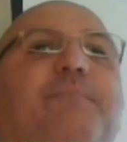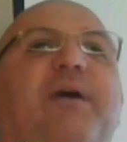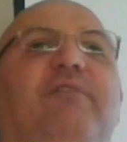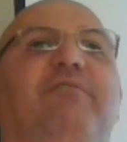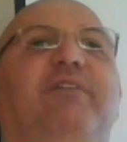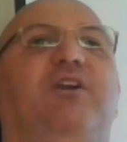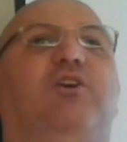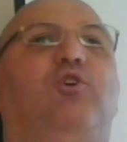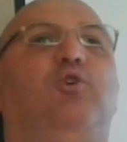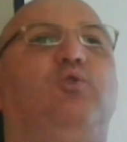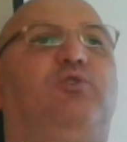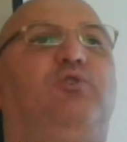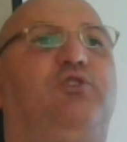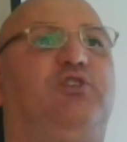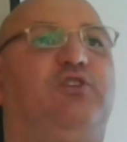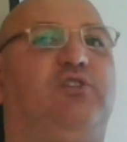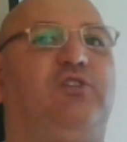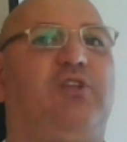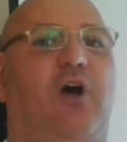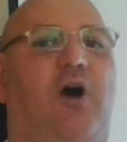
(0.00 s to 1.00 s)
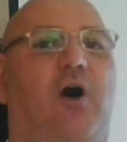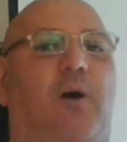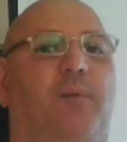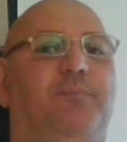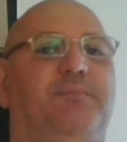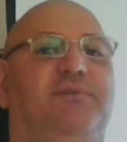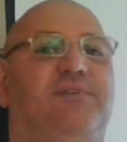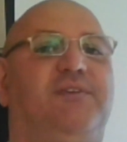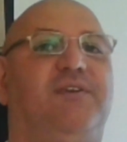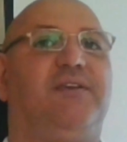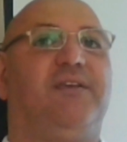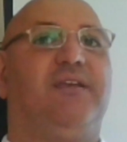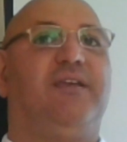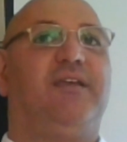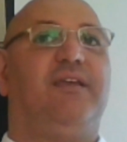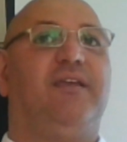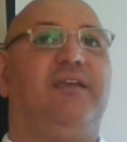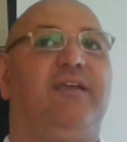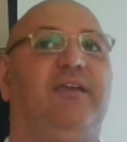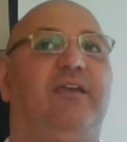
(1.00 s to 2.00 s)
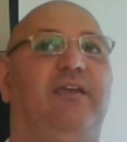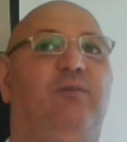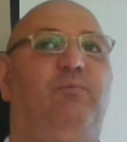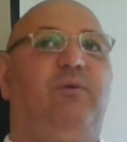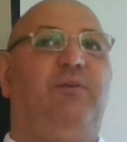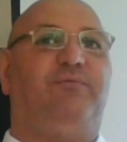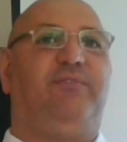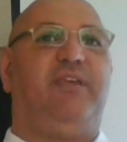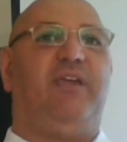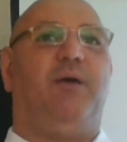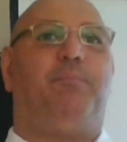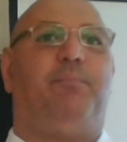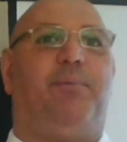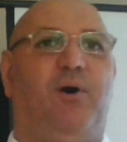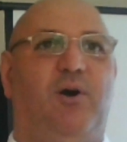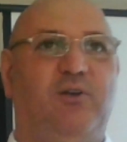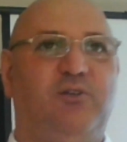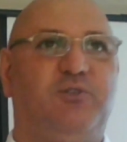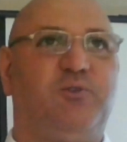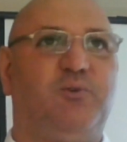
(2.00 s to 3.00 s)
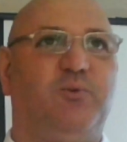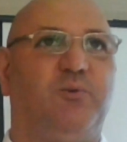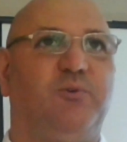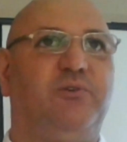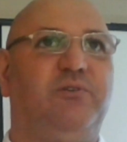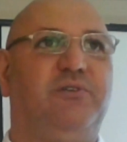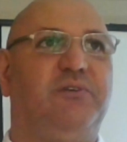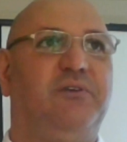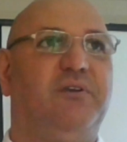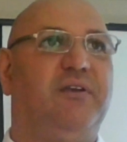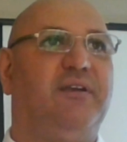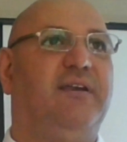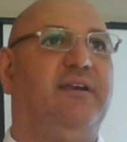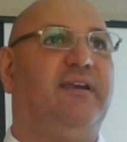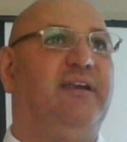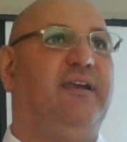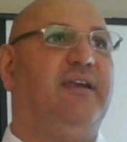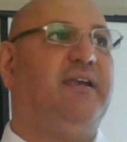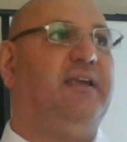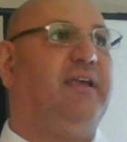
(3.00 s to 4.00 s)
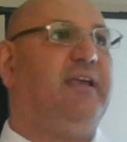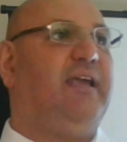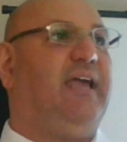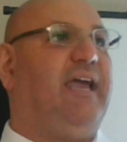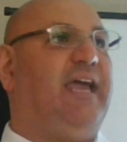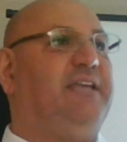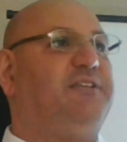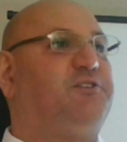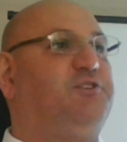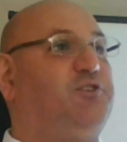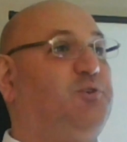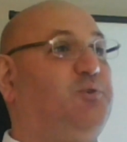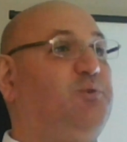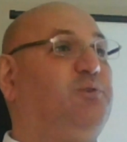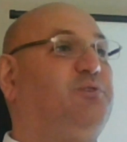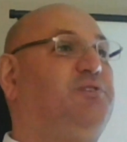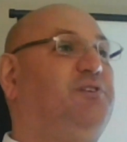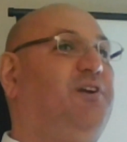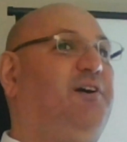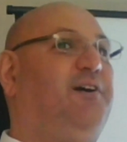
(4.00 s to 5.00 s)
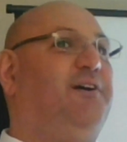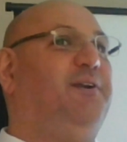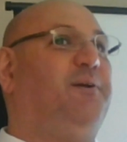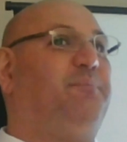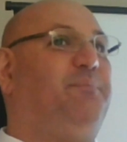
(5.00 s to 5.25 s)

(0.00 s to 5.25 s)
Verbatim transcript: miracles stopped with the apostles and Saul's not an